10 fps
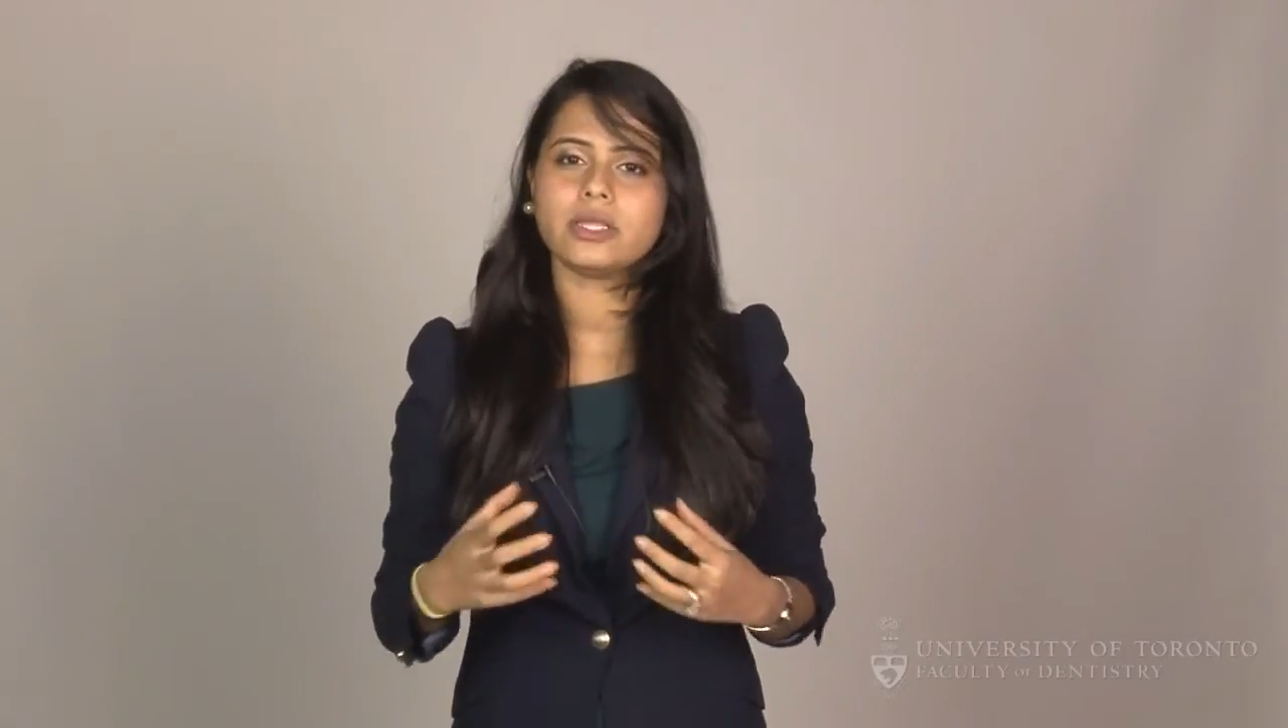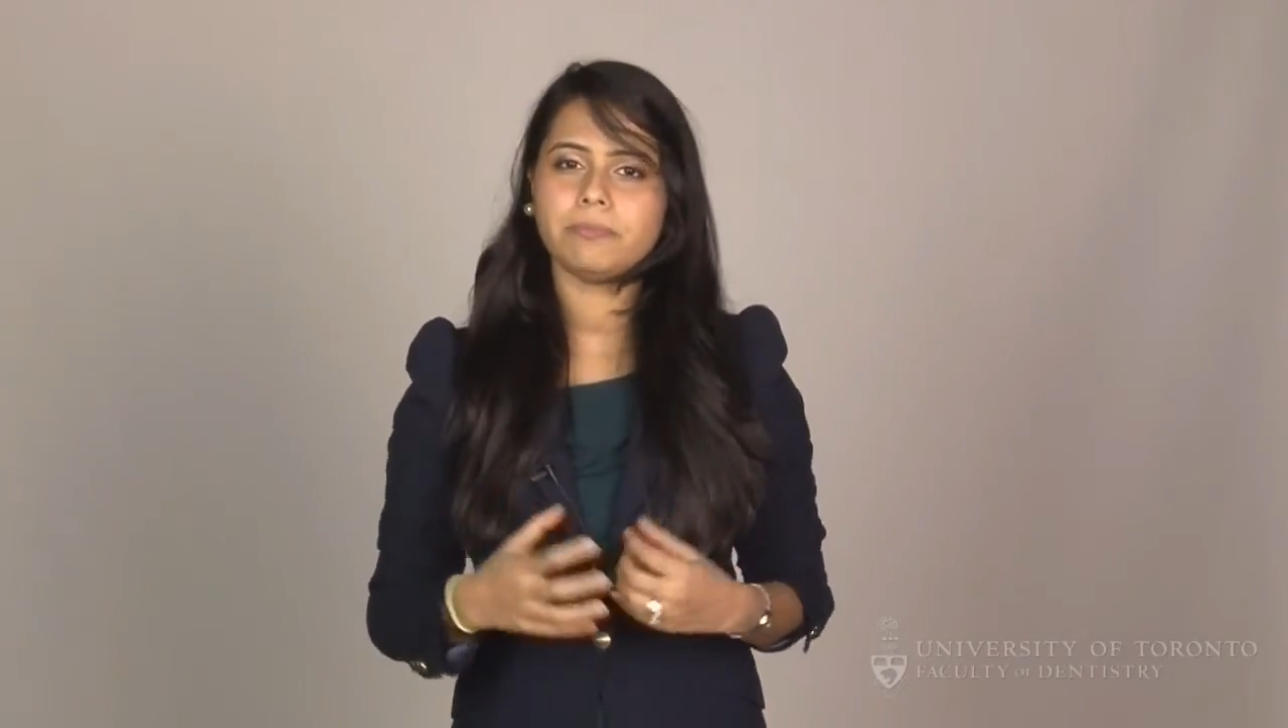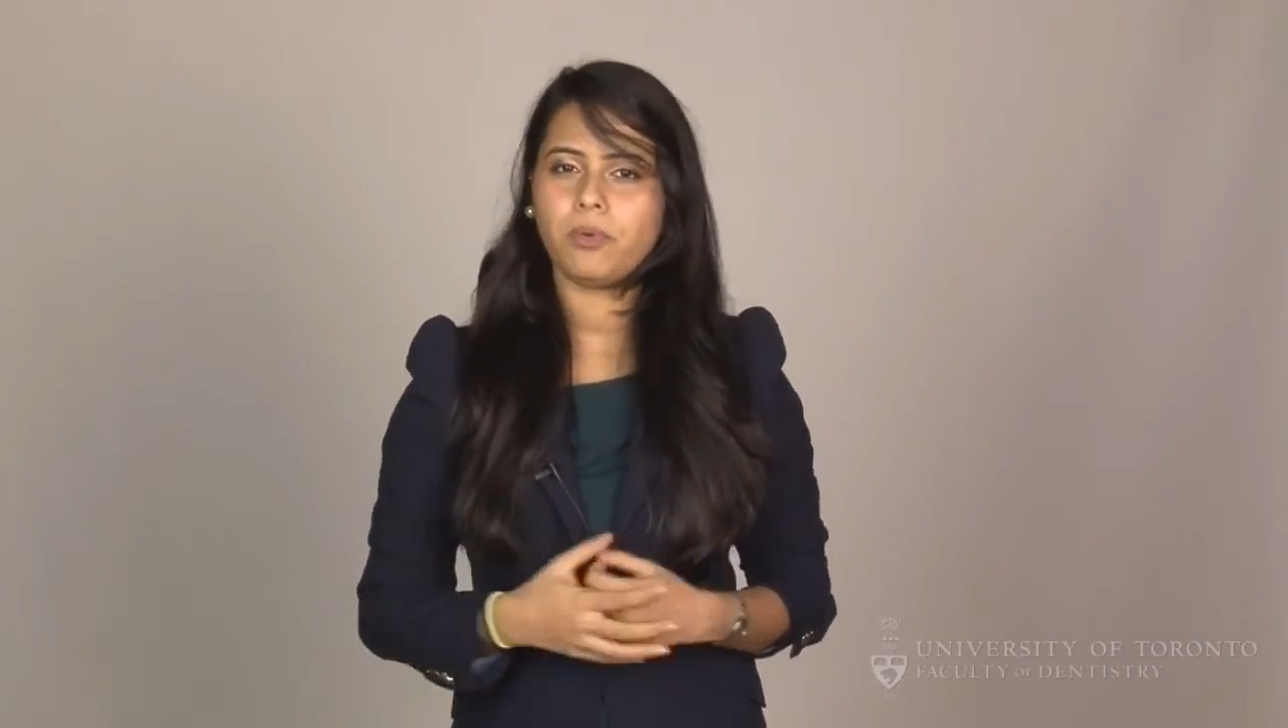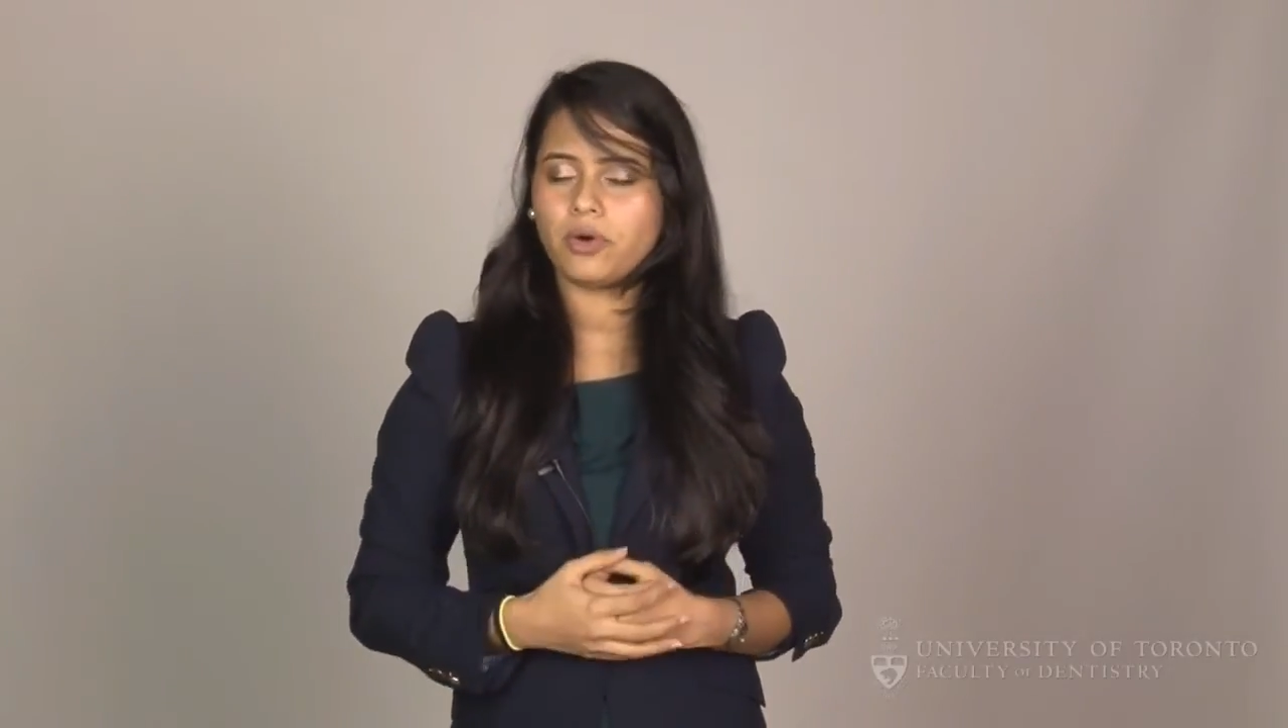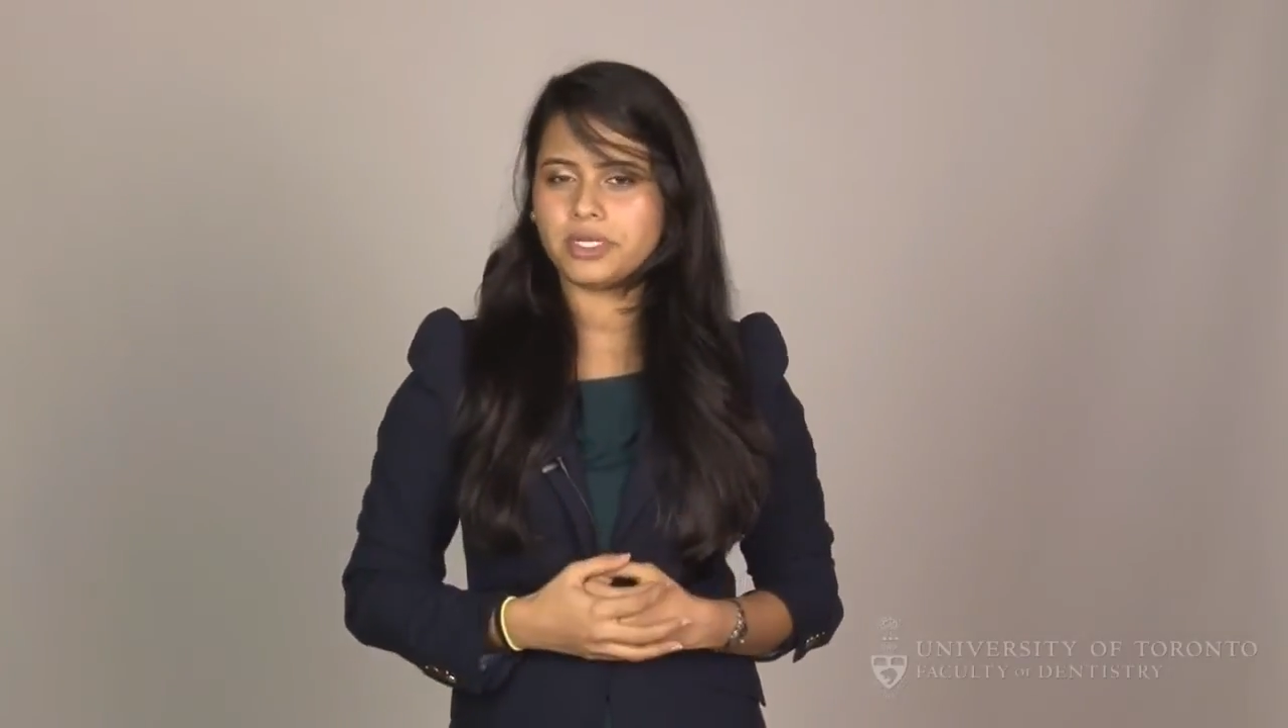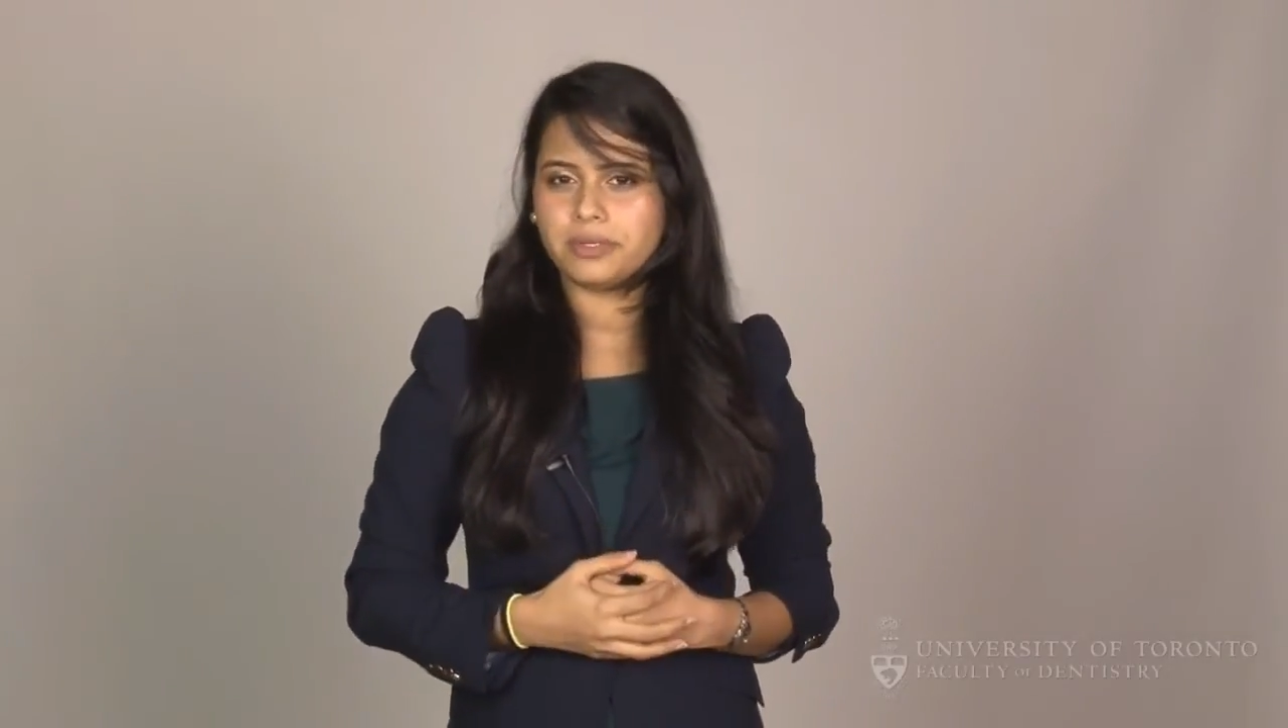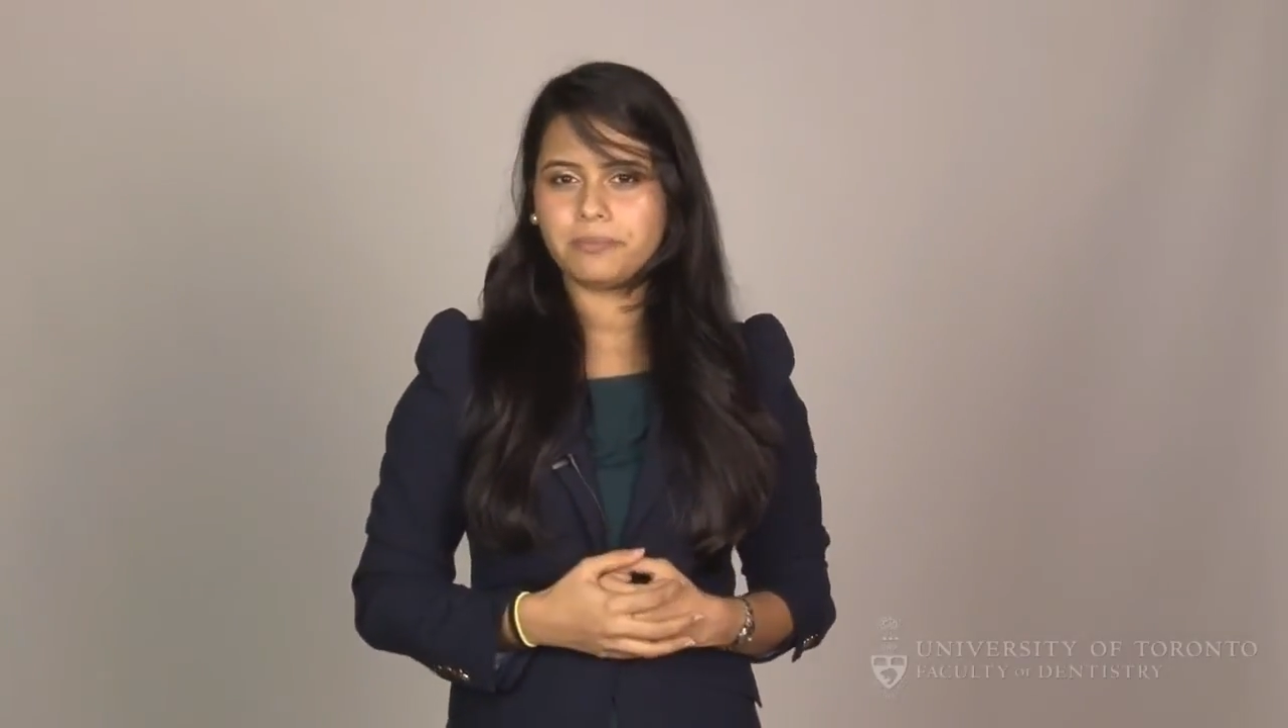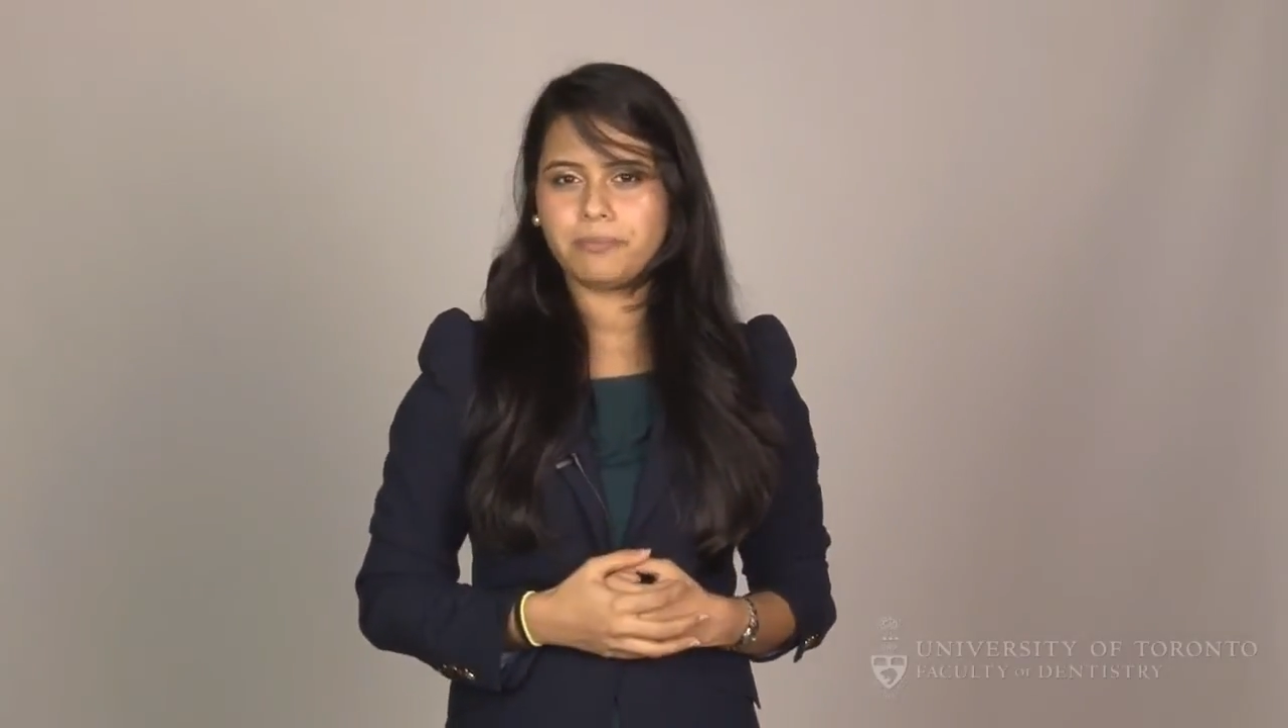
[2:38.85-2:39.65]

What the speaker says: important